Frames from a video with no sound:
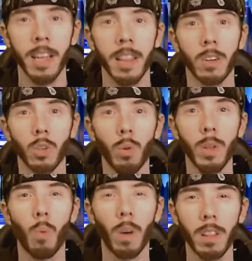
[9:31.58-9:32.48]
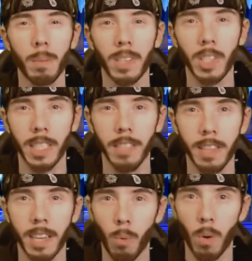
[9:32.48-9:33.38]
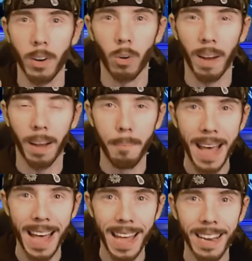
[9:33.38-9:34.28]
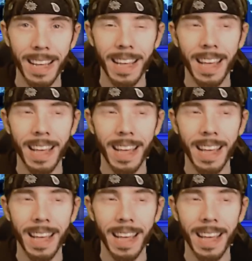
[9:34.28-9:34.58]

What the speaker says: There's only one other budget TV that I wanted to recommend,